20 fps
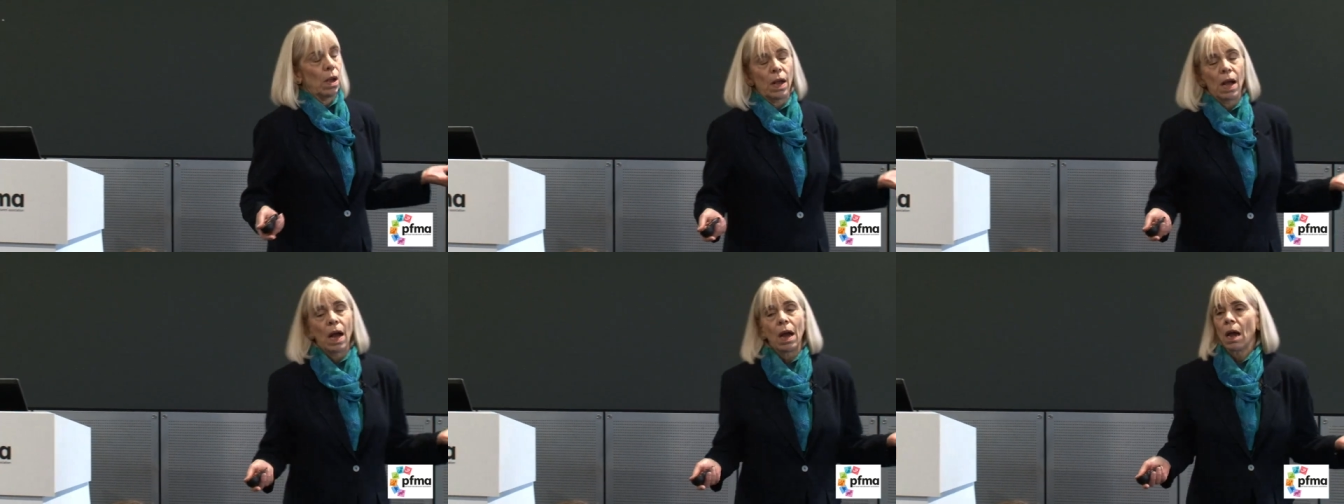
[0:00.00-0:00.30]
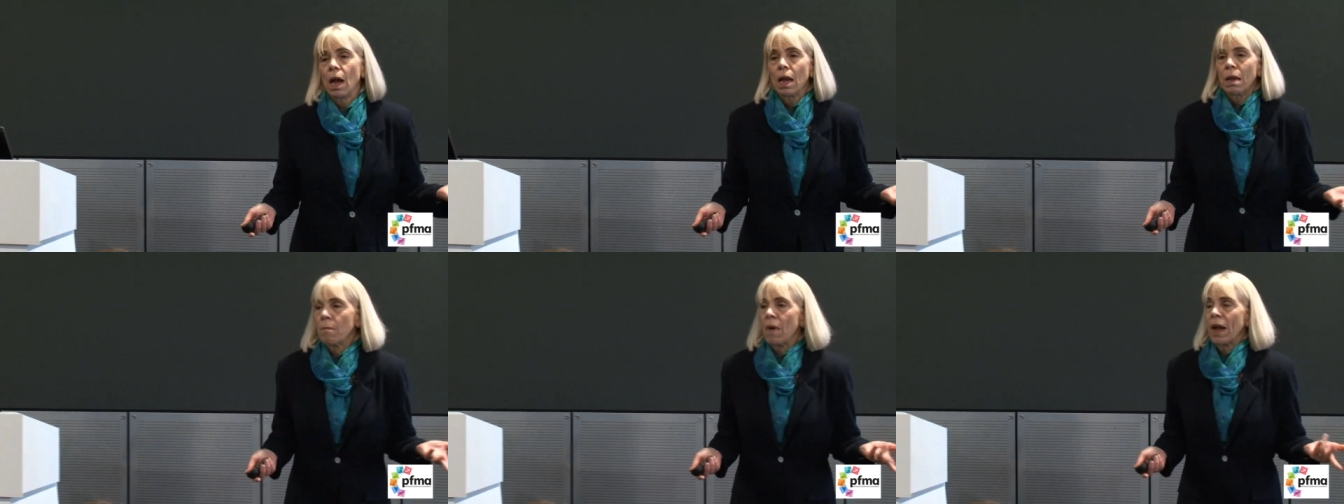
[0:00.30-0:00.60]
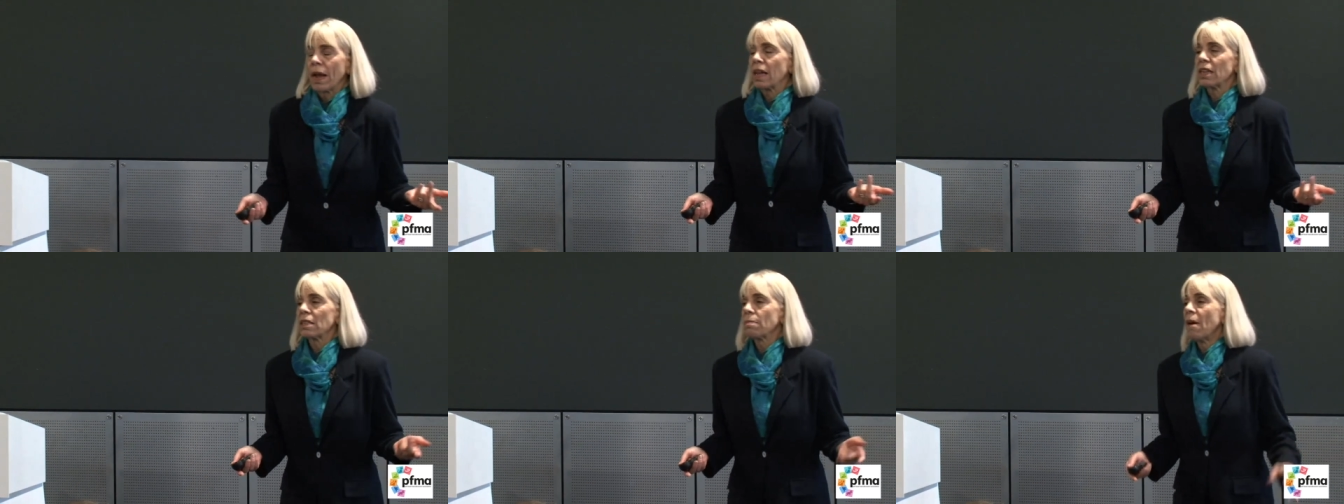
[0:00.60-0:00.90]
I,
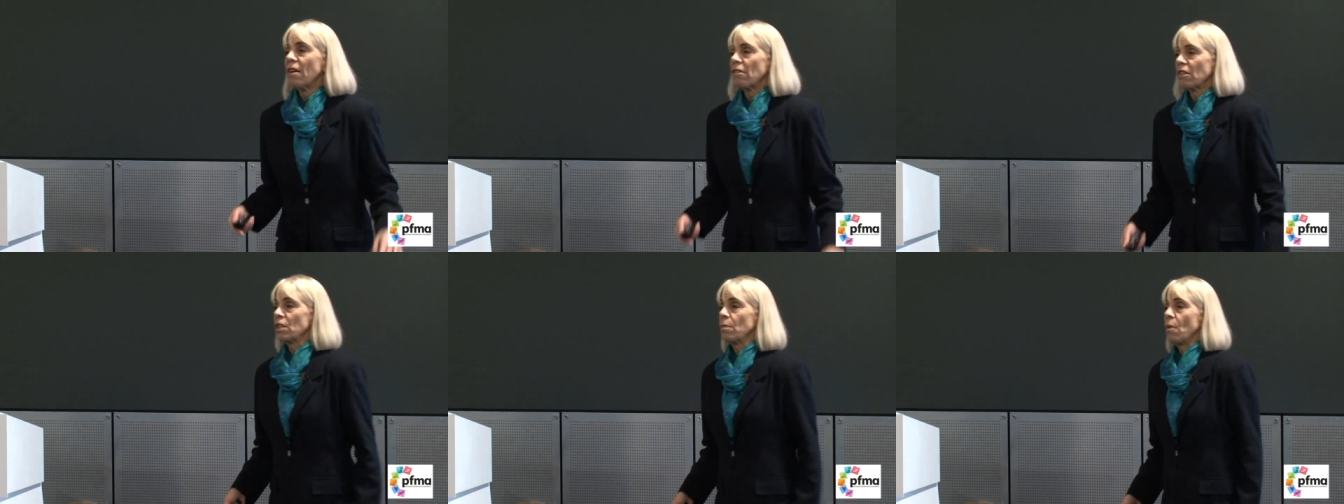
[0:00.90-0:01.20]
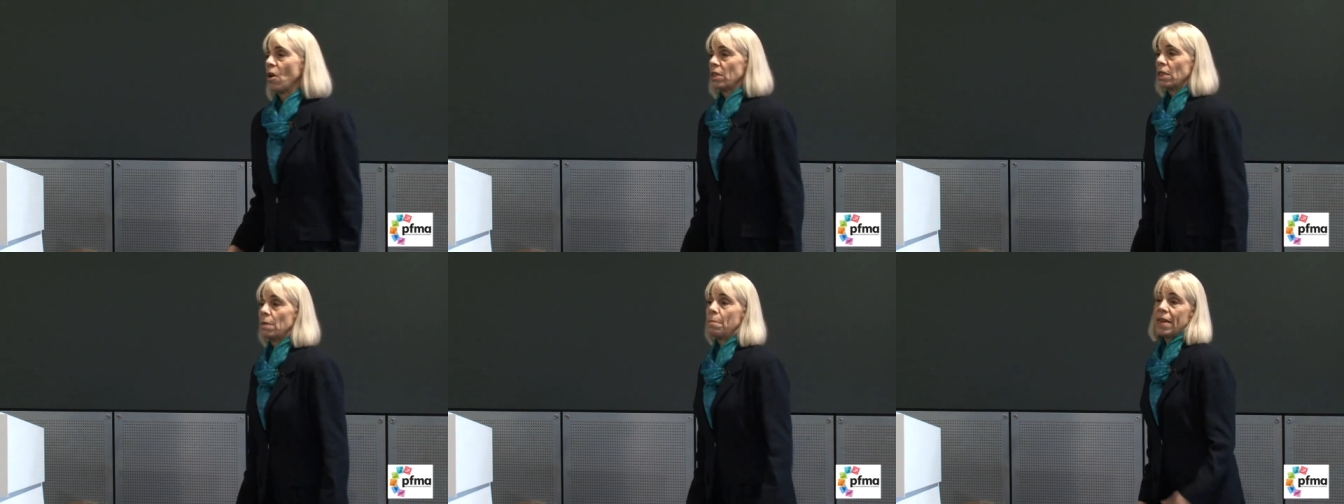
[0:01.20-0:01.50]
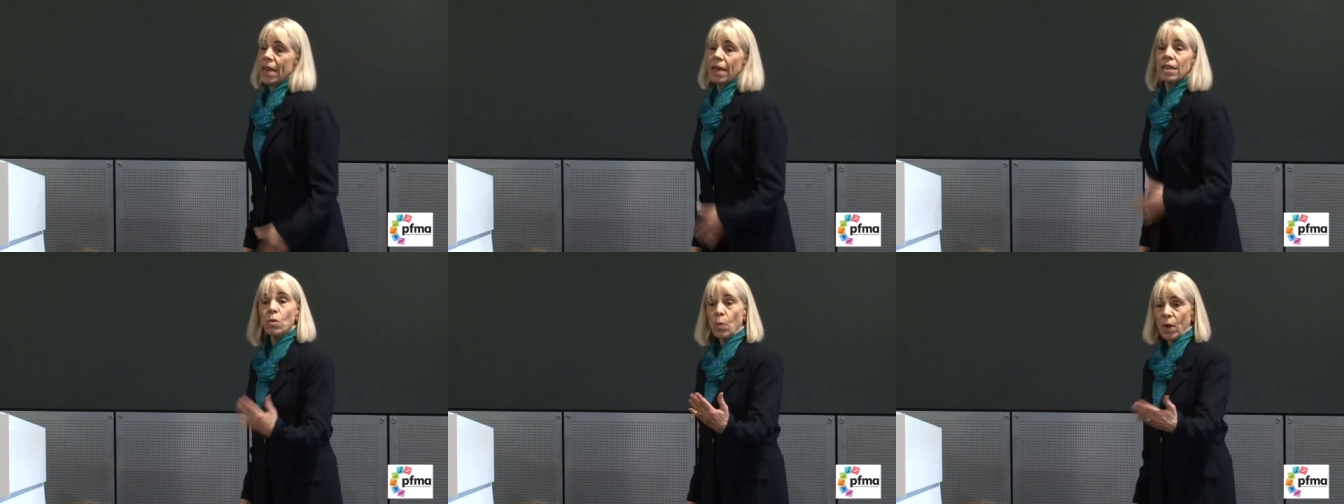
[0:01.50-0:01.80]
I, guess my response would be
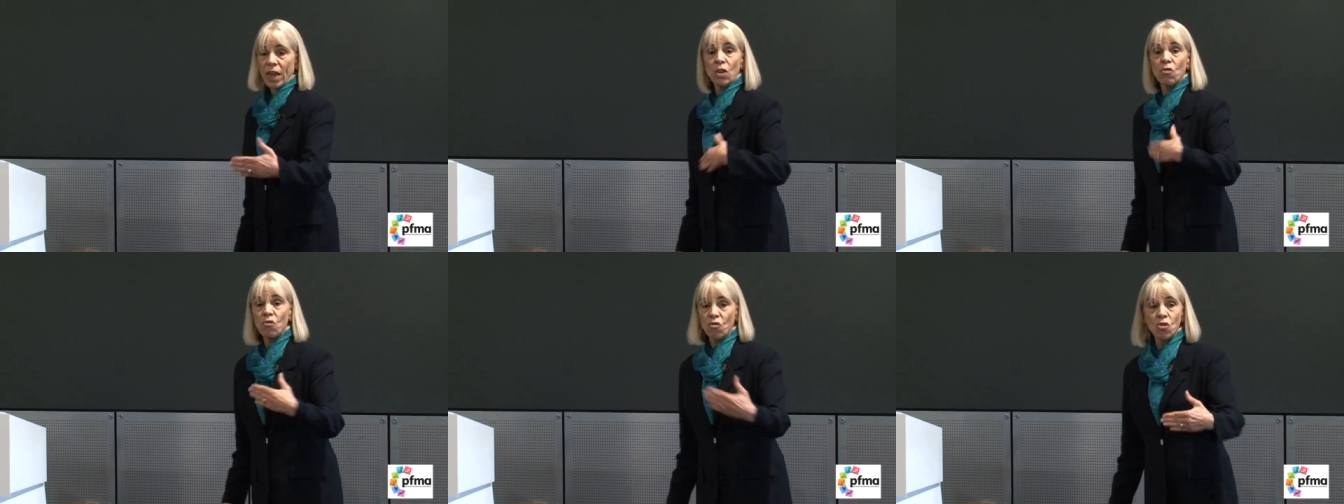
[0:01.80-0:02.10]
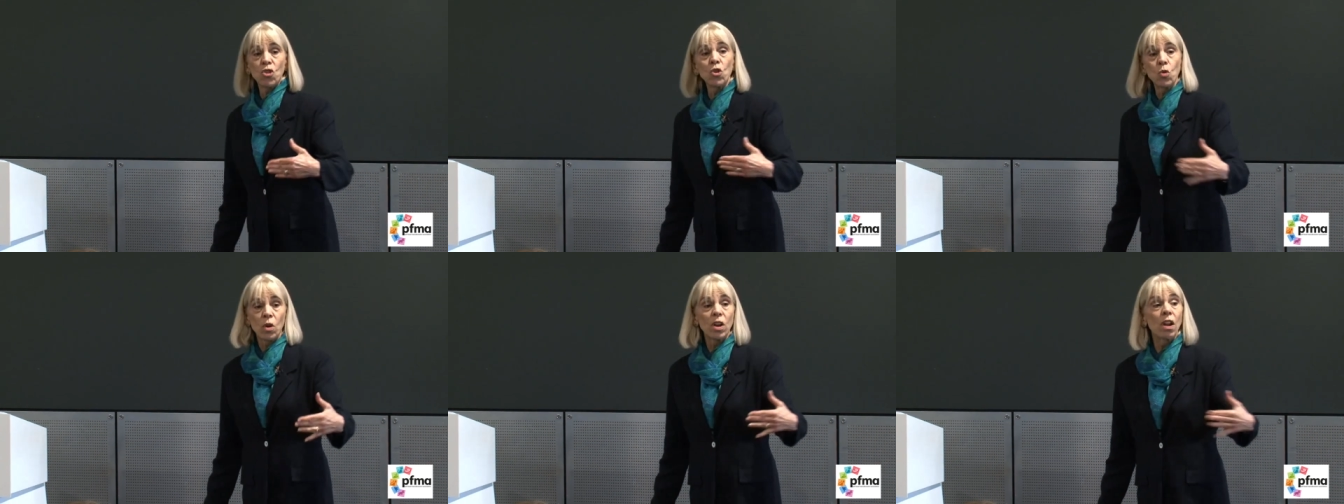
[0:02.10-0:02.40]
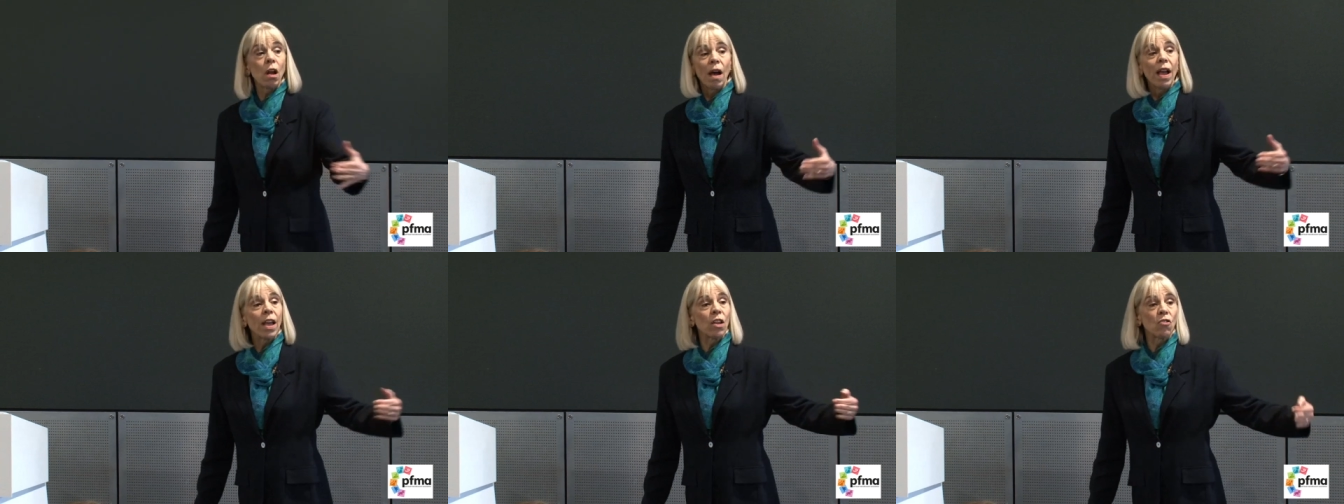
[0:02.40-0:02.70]
yes, we can do a
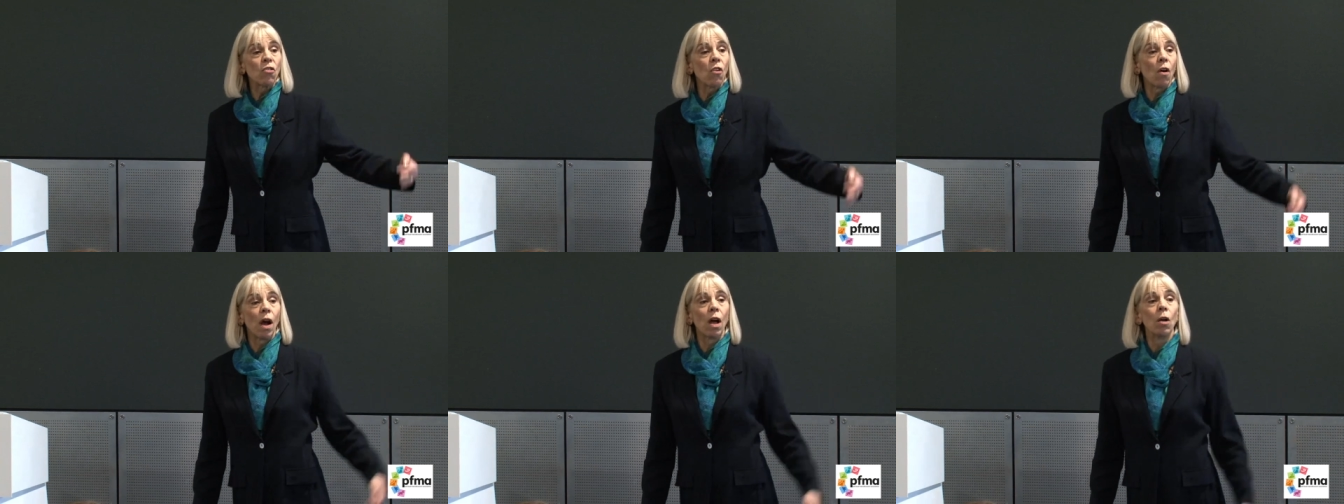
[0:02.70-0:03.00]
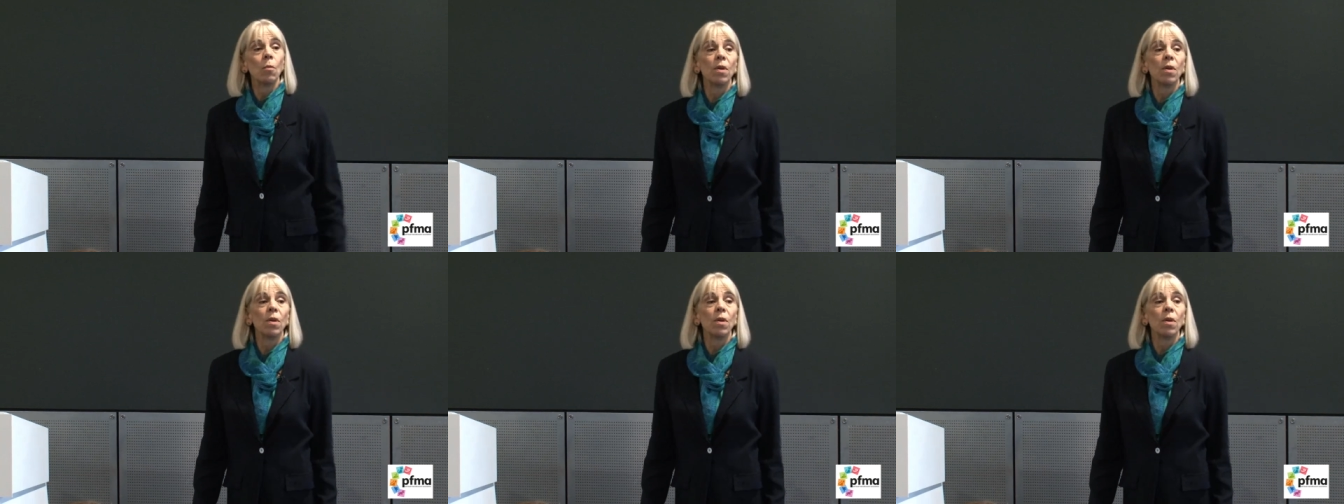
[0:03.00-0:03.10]
diet trial,